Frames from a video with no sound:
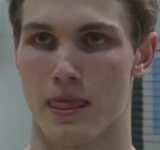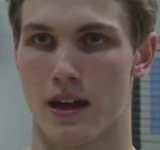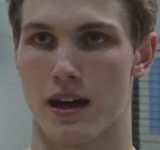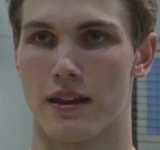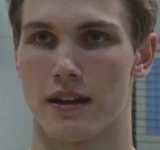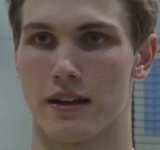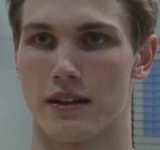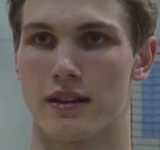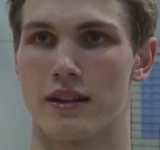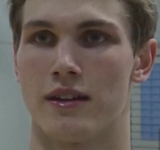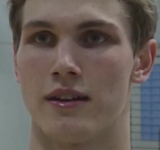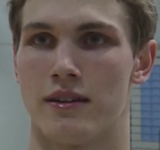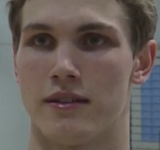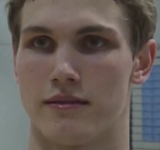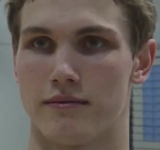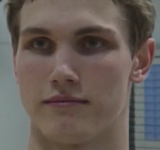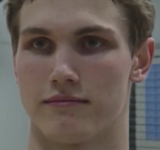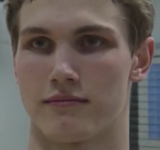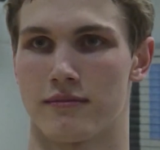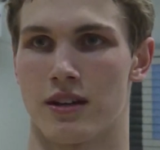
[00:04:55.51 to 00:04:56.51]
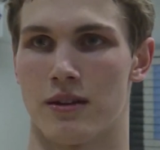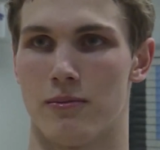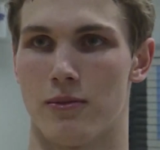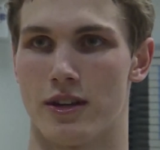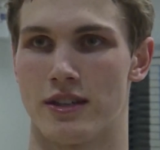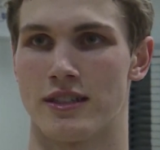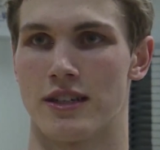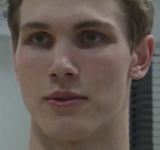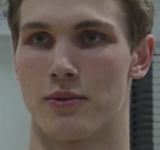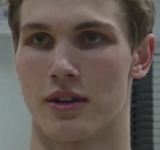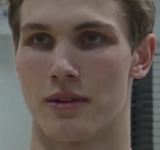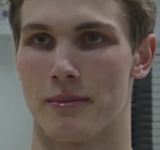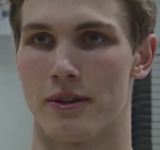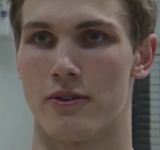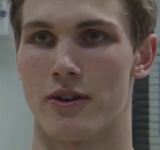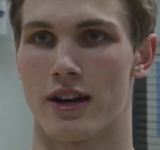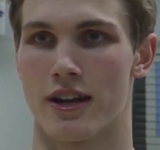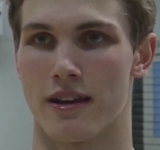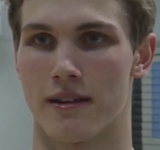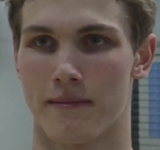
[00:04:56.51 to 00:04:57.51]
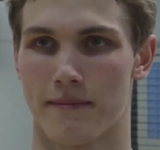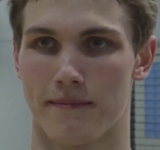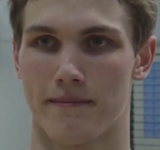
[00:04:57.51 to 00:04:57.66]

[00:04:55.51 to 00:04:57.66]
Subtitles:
I think that come Wednesday, we're gonna be ready.